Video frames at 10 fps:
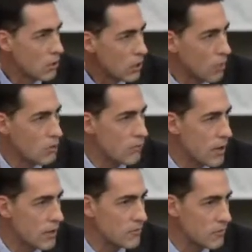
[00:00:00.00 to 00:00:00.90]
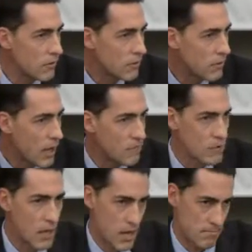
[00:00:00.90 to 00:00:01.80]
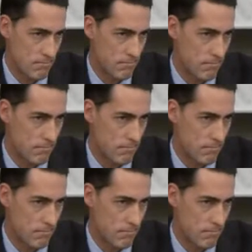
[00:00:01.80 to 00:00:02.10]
lower rates every time.